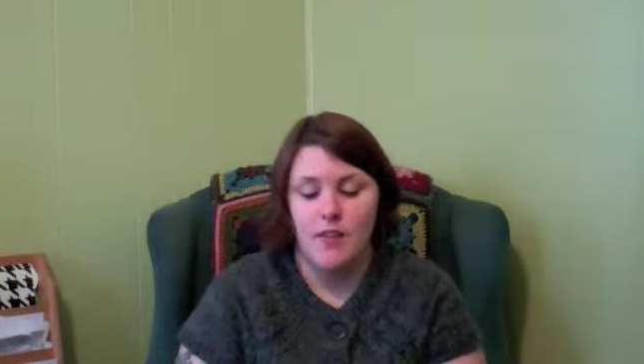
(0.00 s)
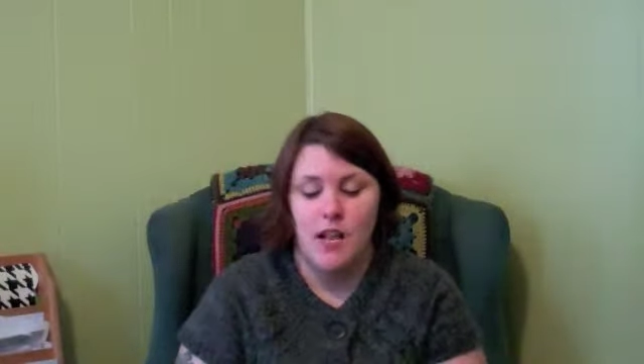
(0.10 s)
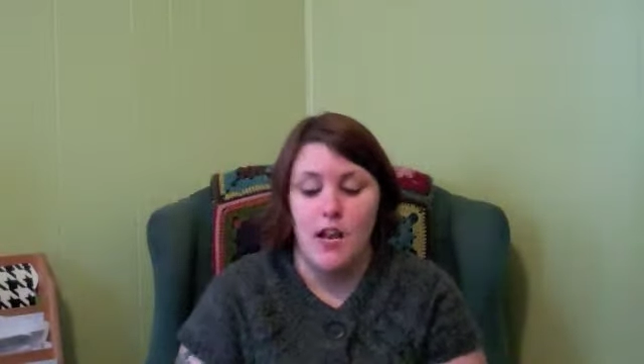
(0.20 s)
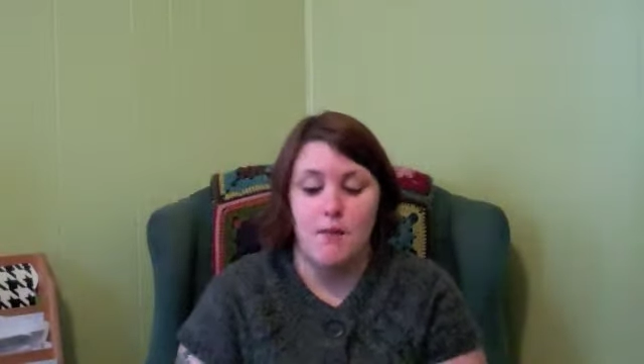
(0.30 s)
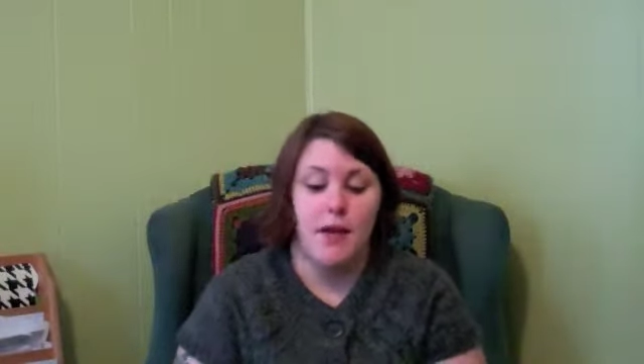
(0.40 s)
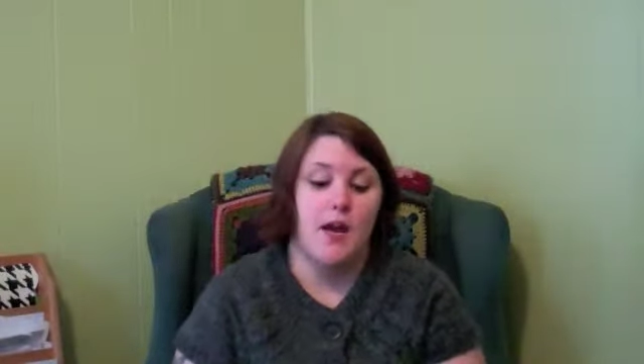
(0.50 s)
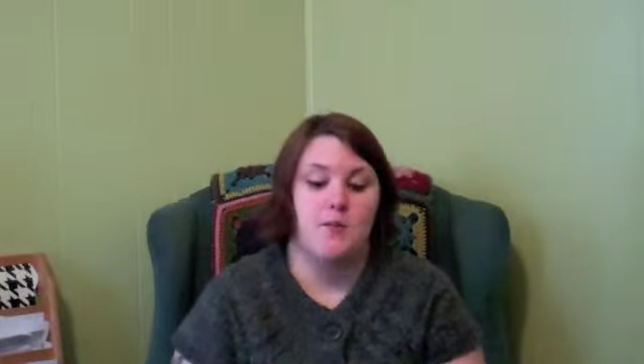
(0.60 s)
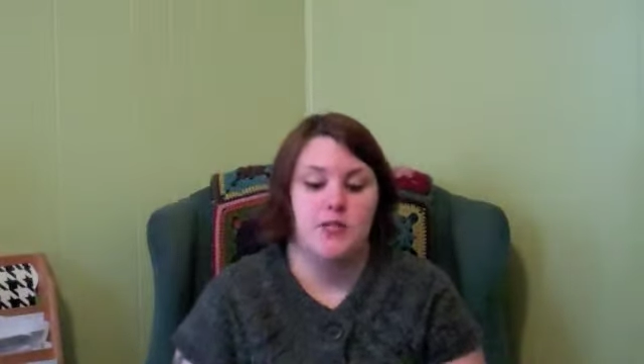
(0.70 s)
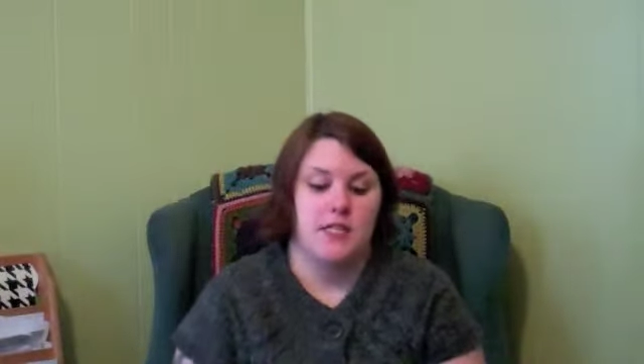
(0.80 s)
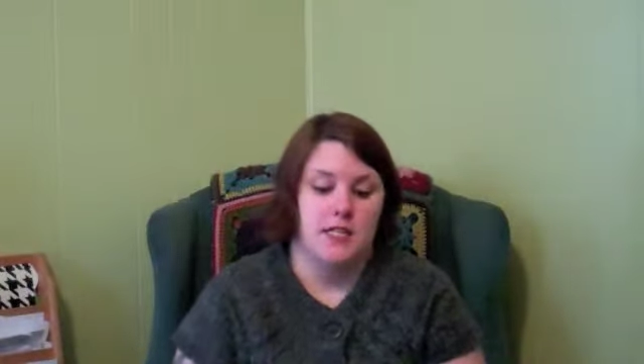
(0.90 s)
my cup
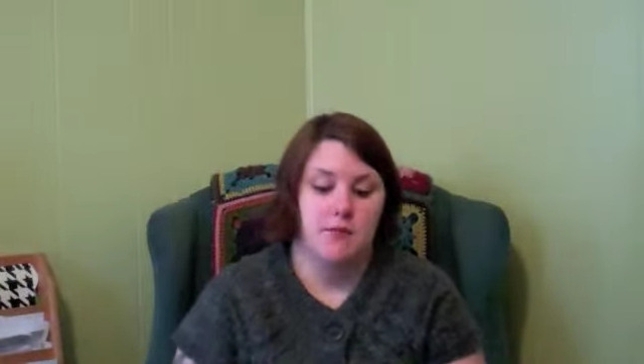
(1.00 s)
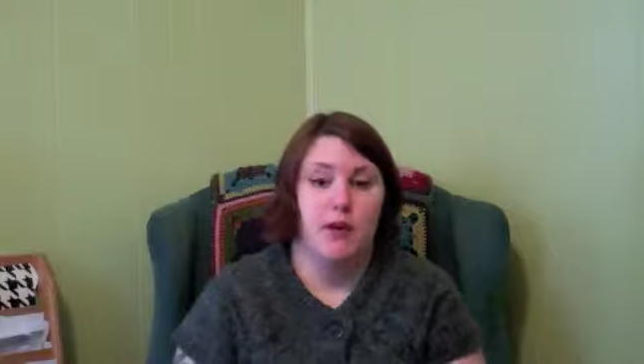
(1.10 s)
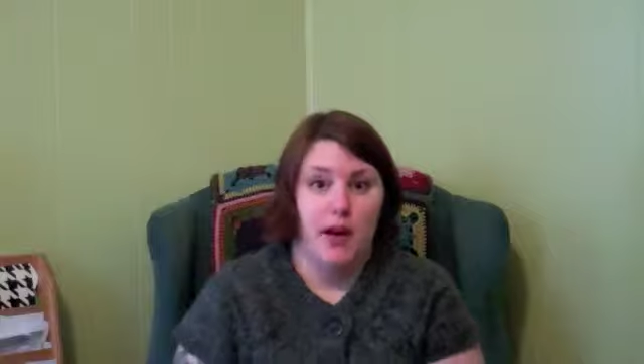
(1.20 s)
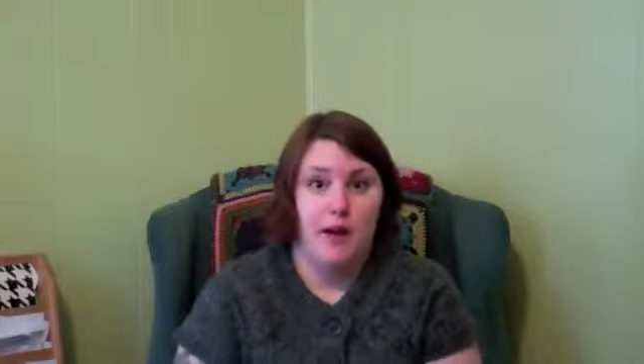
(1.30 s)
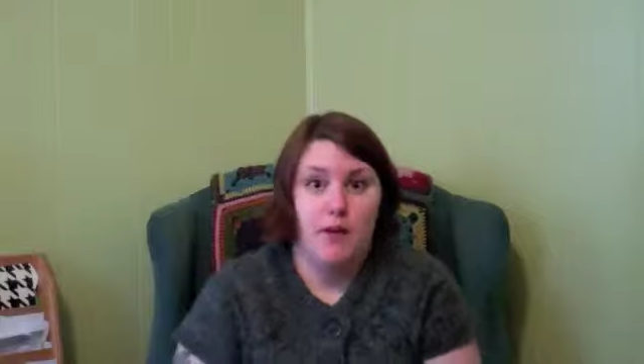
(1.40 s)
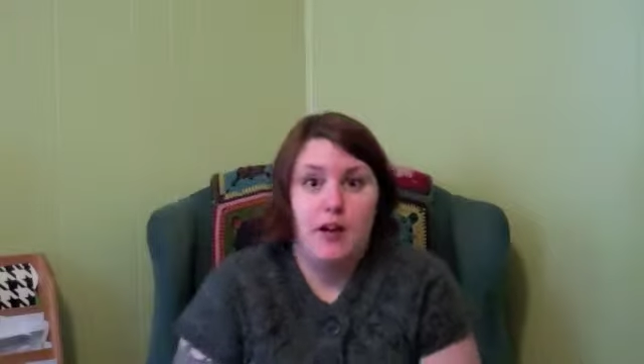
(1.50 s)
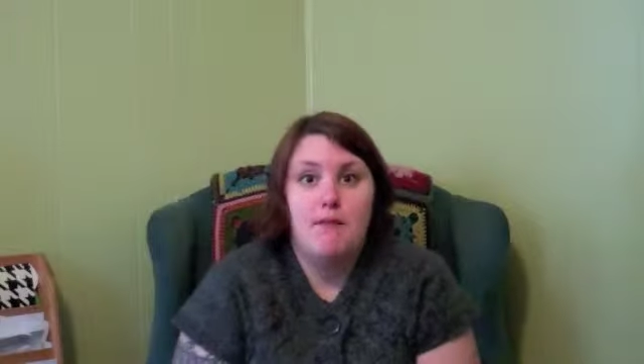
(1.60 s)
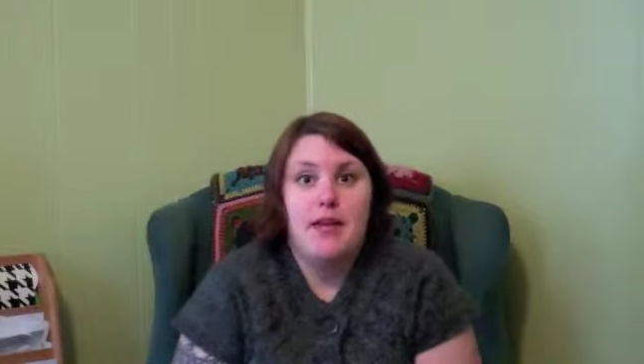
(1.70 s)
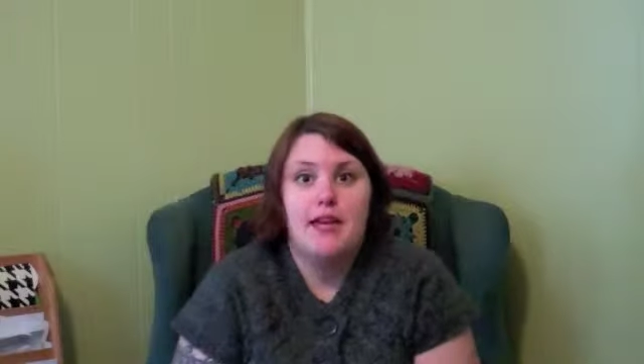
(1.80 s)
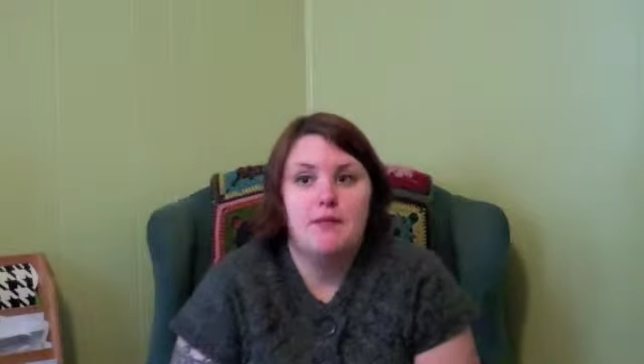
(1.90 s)
of tea, but I want to
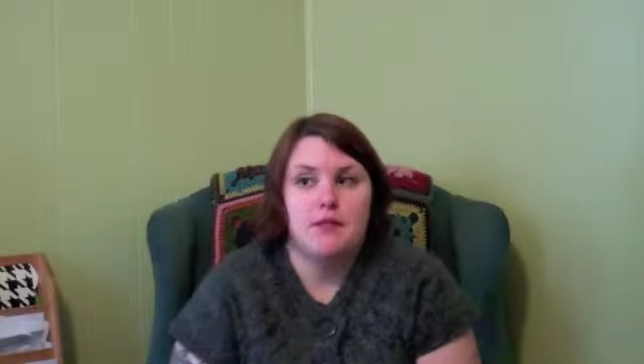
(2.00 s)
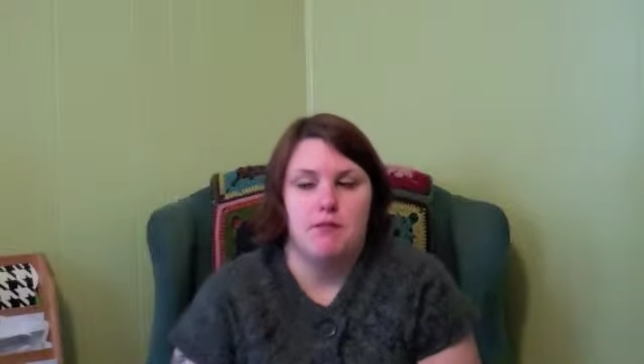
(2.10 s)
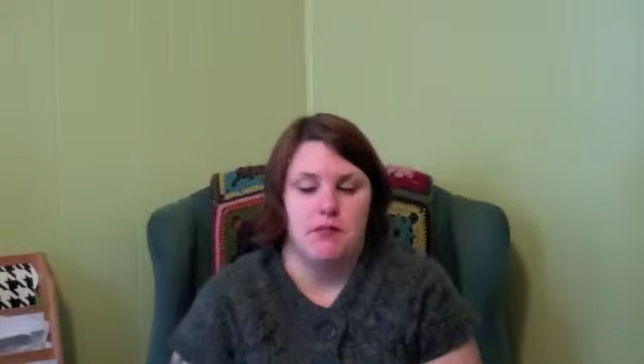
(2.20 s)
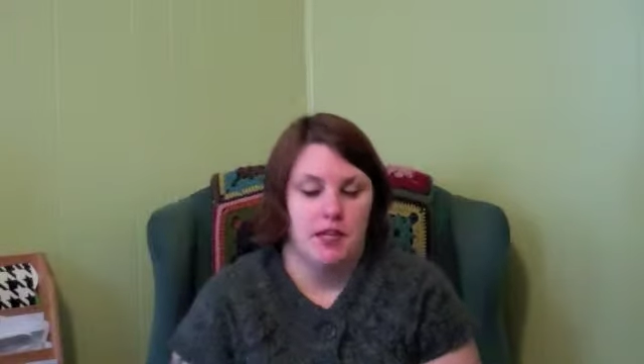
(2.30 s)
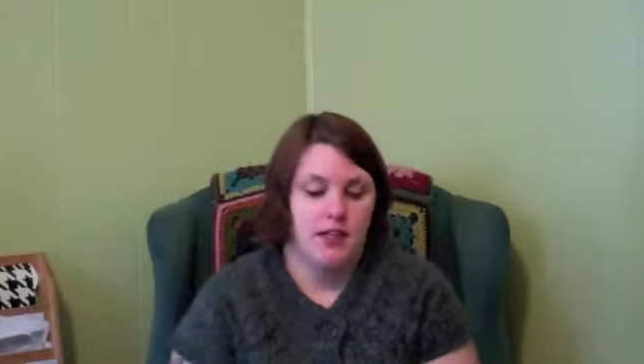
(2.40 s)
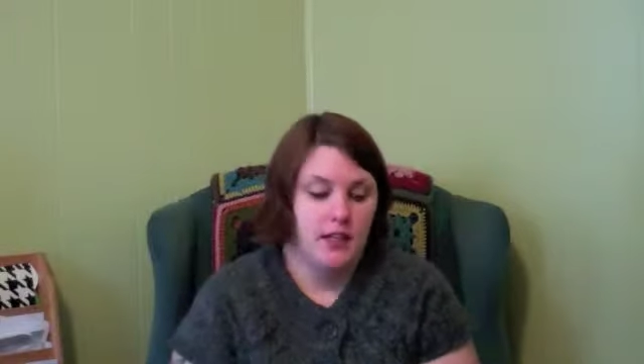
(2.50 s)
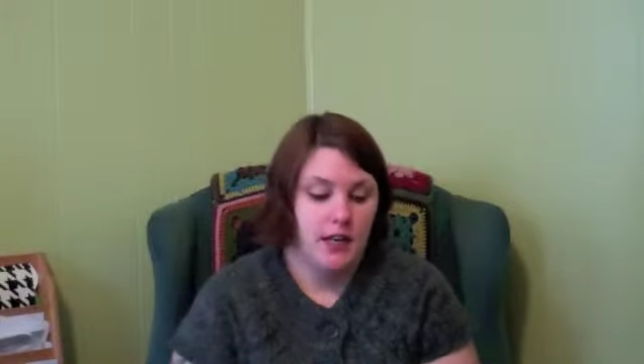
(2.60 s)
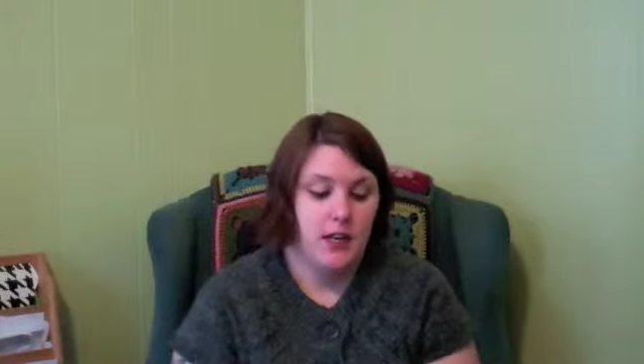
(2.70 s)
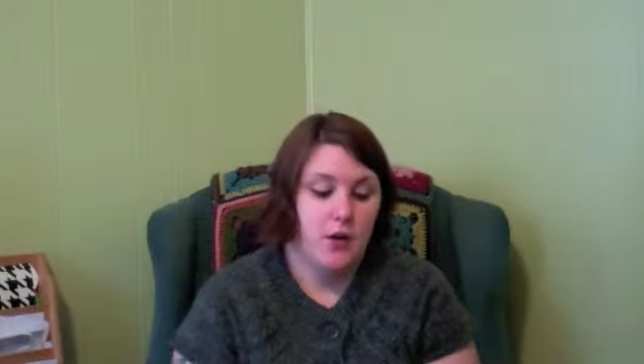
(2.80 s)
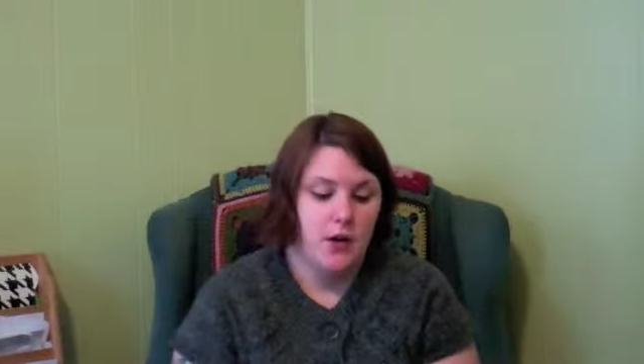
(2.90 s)
make him something that
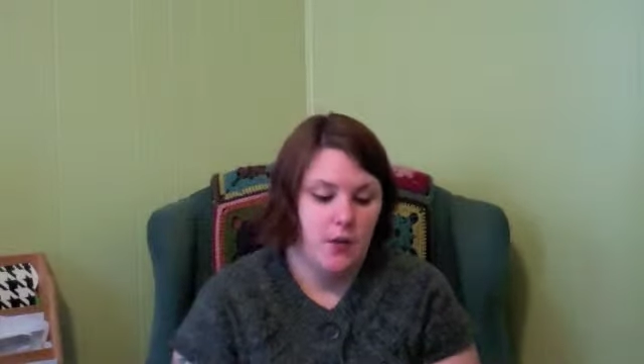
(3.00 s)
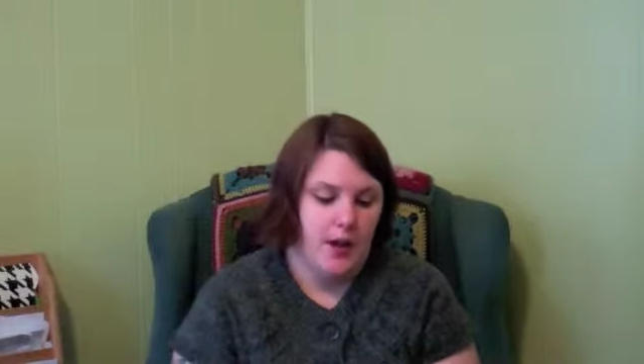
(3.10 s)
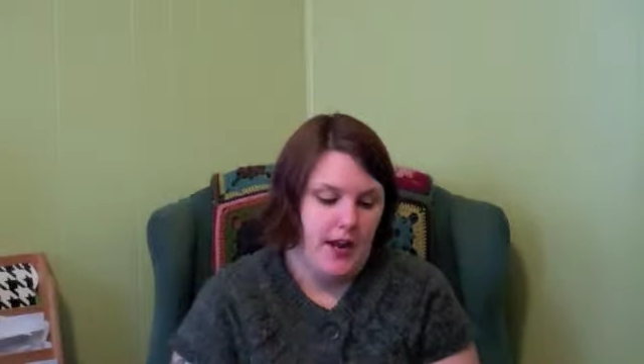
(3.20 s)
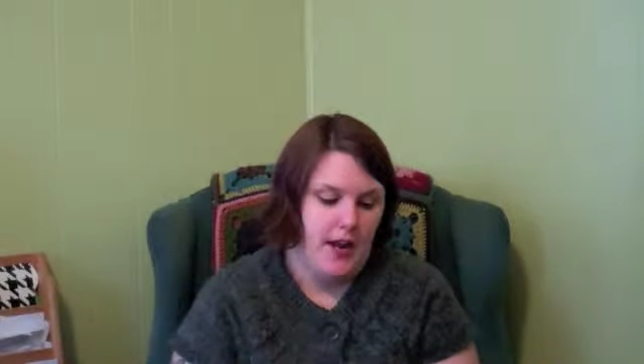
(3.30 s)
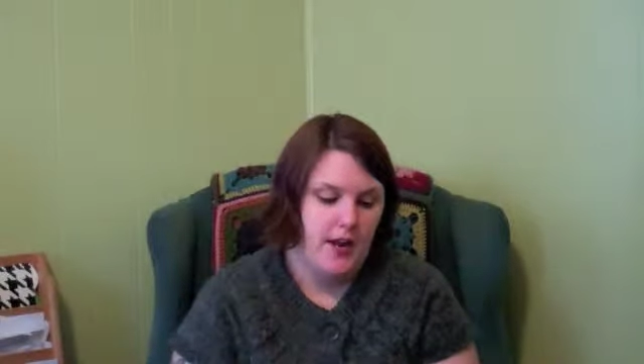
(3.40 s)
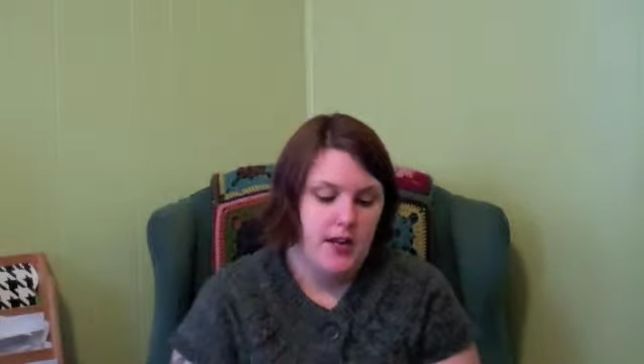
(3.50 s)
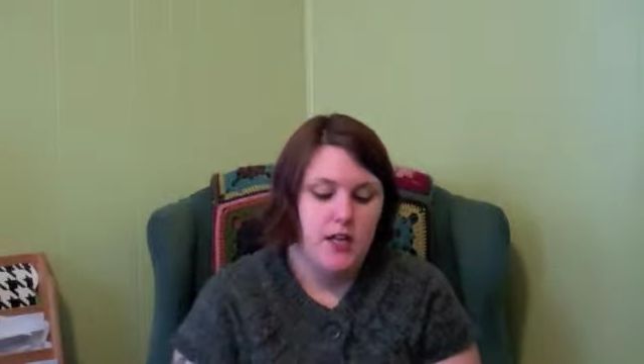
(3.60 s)
I know he'll wear.